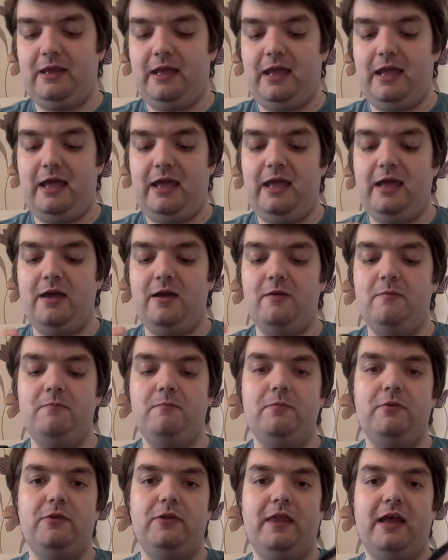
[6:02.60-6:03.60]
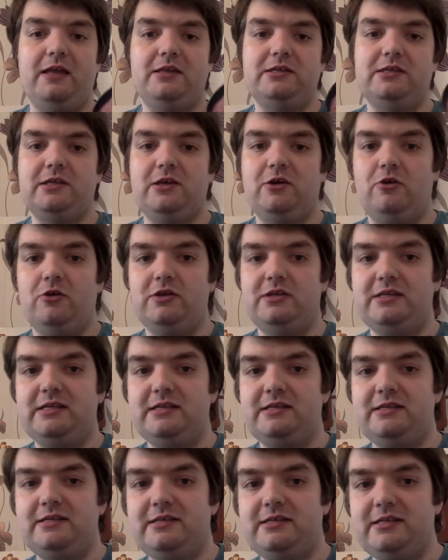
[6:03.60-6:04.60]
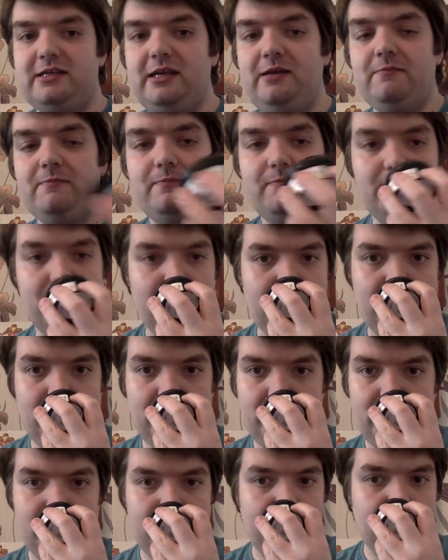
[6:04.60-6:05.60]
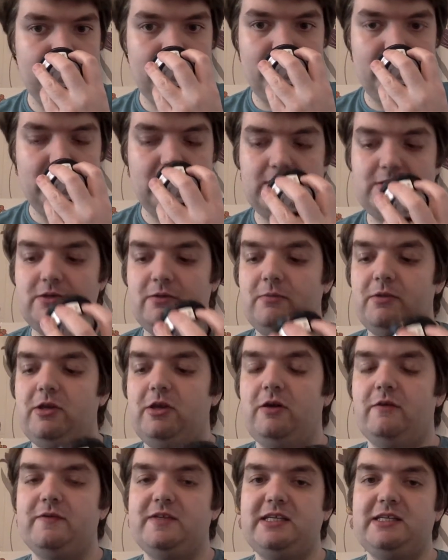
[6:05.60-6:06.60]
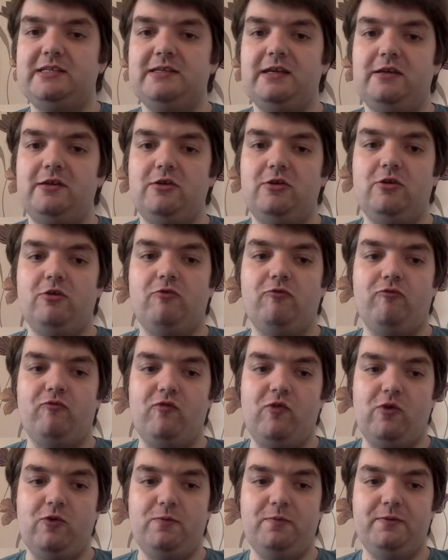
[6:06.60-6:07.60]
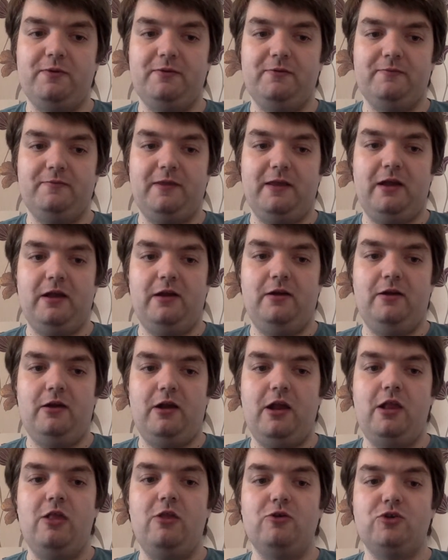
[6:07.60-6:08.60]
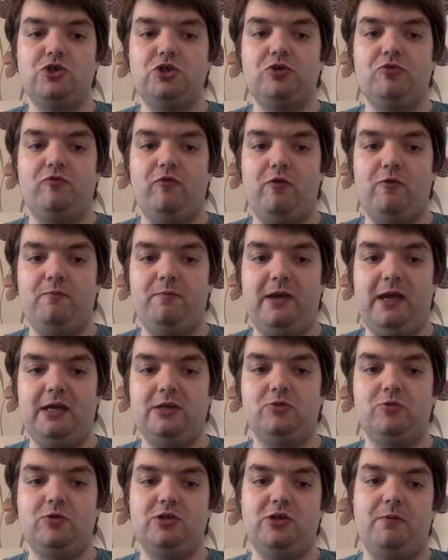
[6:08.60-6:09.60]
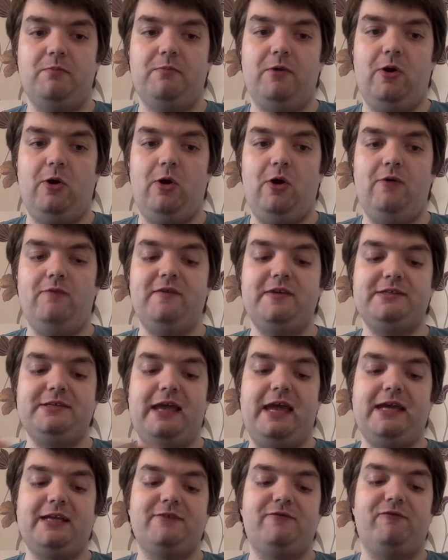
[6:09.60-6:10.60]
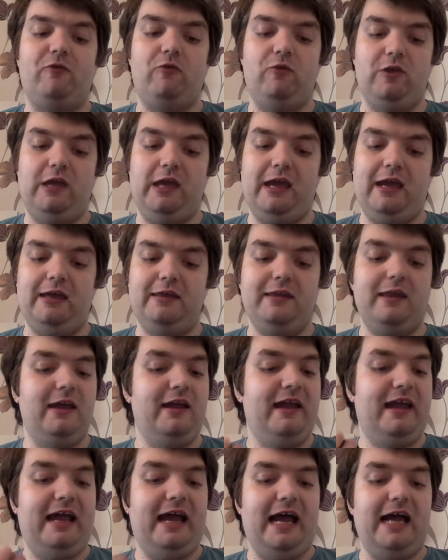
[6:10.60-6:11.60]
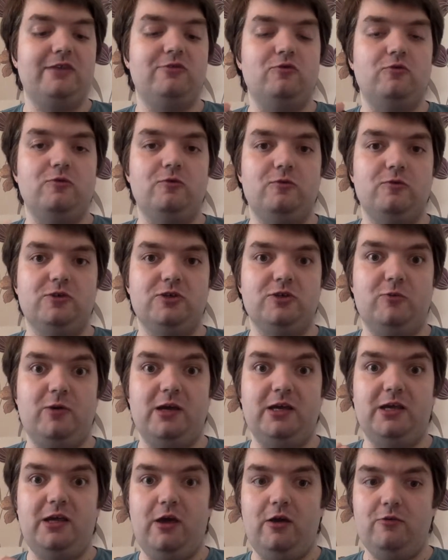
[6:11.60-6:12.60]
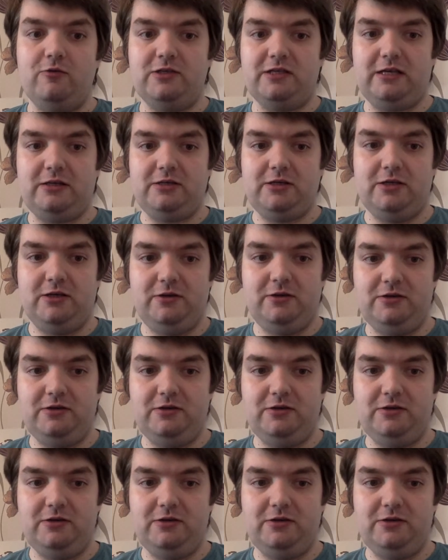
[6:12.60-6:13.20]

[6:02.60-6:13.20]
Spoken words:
But that's the consistency. Somebody obviously said in a group, a Lush group page, which I'm part of, is exfoliating. I don't know how I use it.